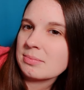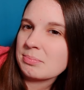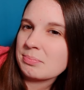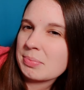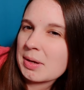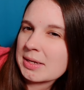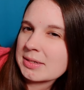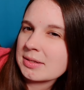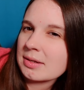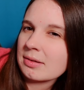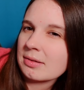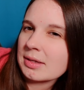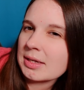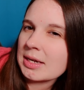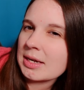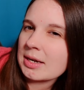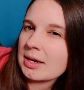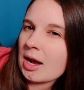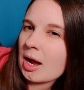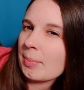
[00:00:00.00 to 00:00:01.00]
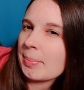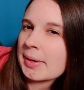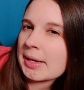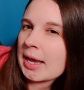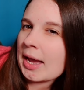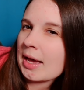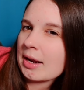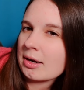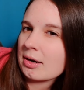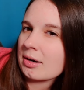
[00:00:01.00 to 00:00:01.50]
basically
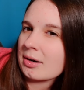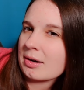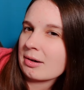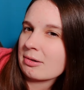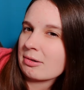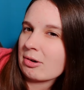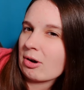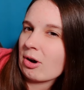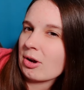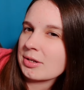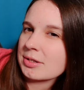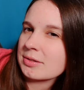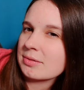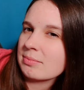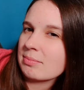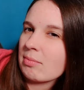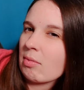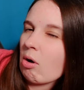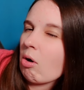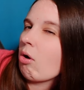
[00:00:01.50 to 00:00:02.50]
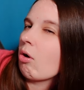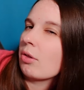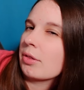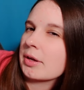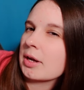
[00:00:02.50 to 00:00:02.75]
copycat across all the